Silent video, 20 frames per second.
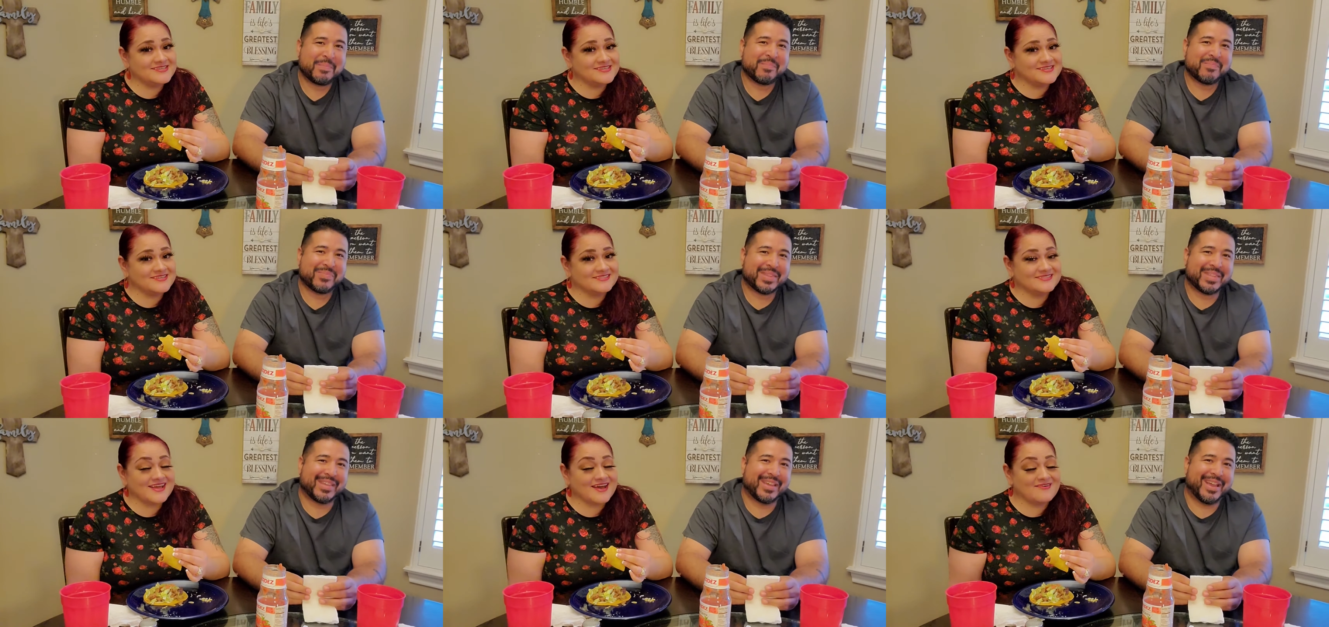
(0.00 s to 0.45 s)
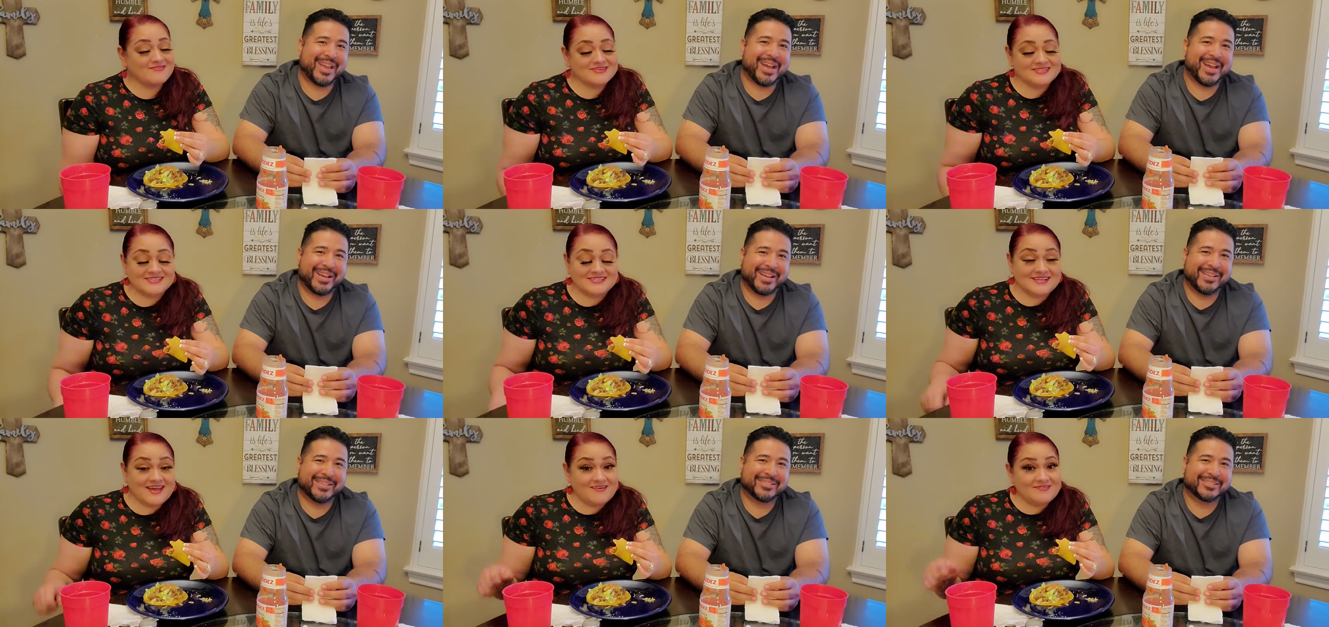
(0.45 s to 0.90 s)
Speaker 1: this. That yeah.
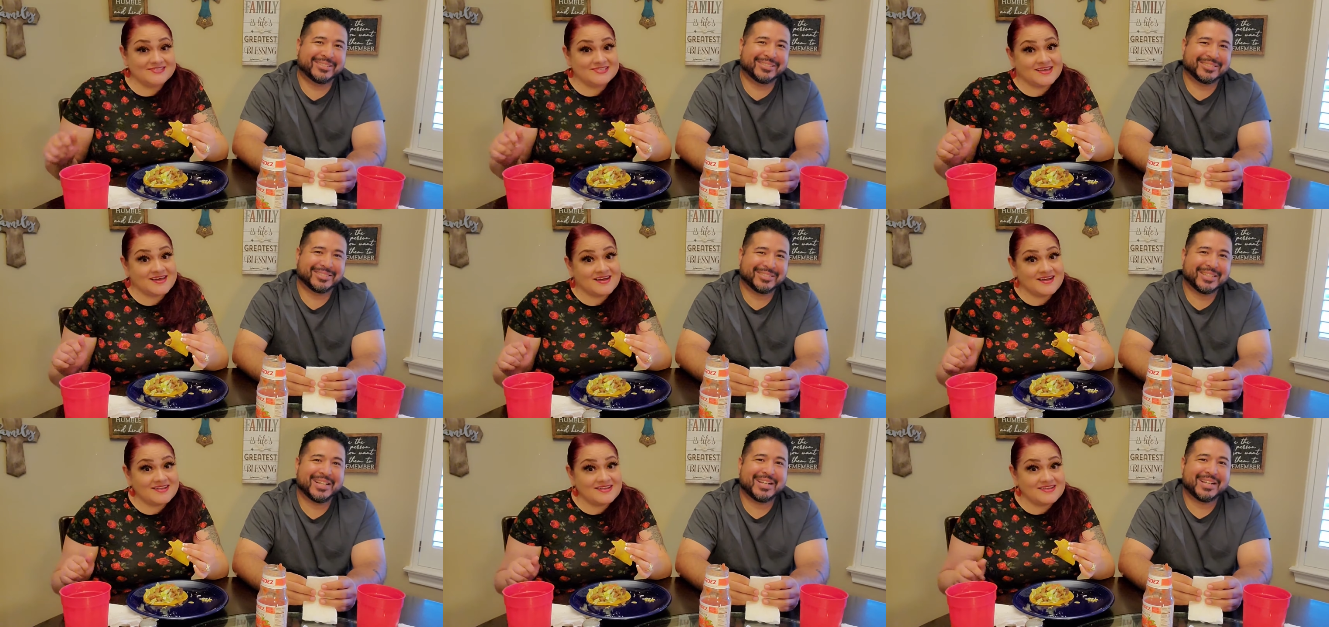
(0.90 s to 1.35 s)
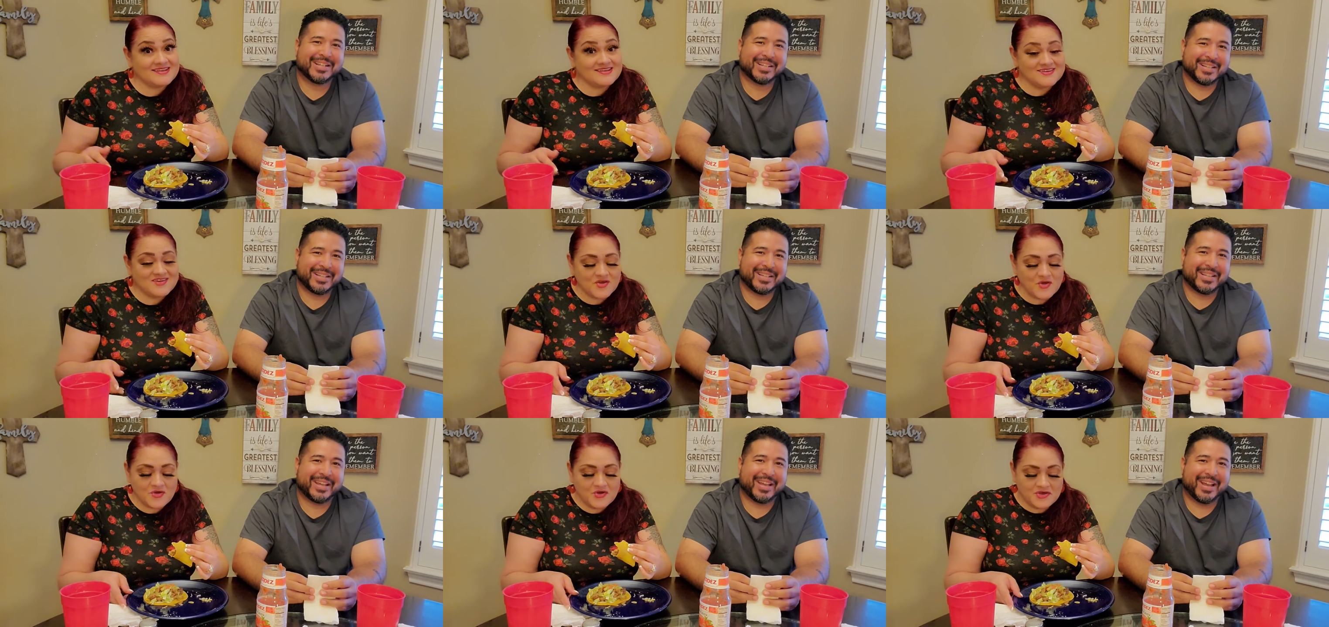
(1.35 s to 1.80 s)
was that was Hala.
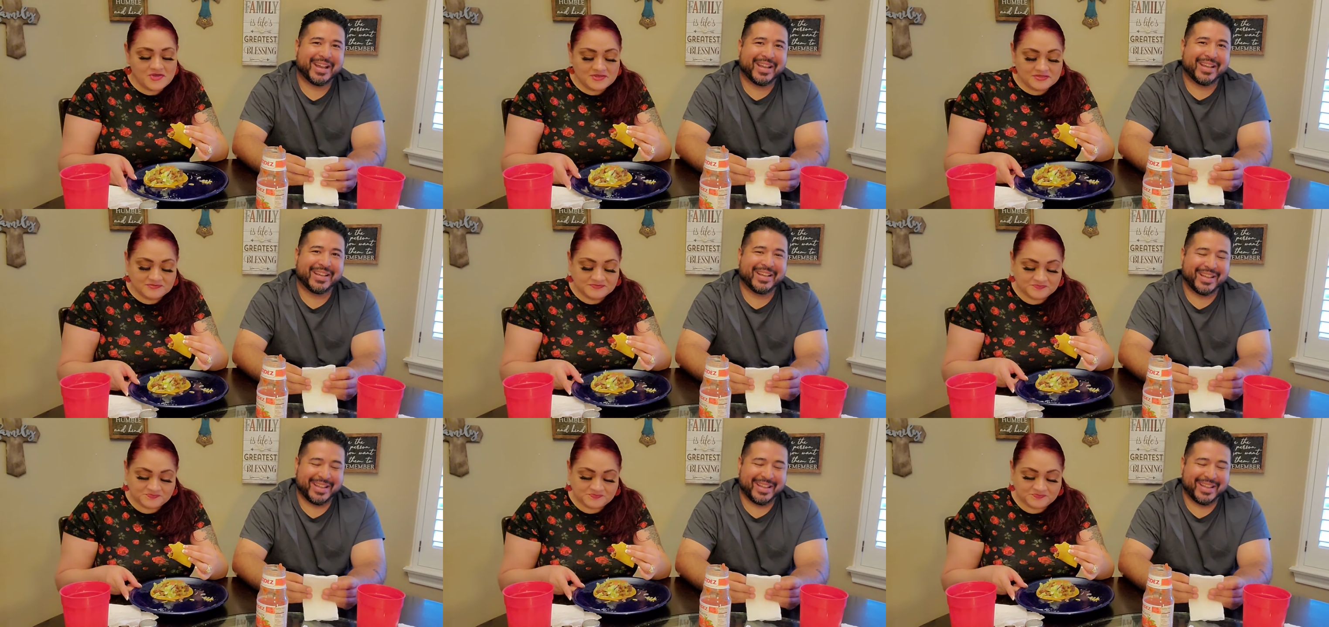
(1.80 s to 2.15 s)
Yeah.